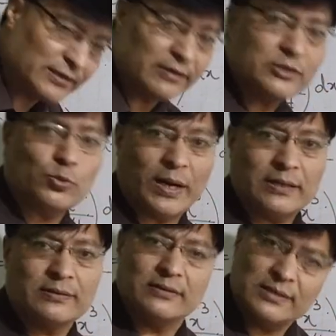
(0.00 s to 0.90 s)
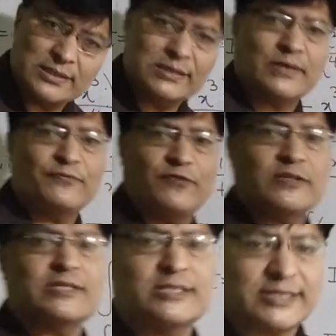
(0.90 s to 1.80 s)
there is 1. This is the
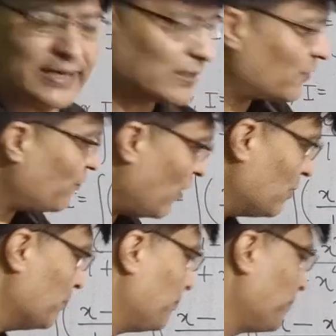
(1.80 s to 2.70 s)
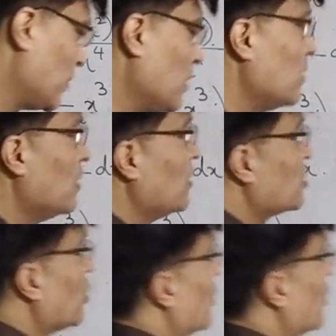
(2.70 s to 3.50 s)
first standard form. So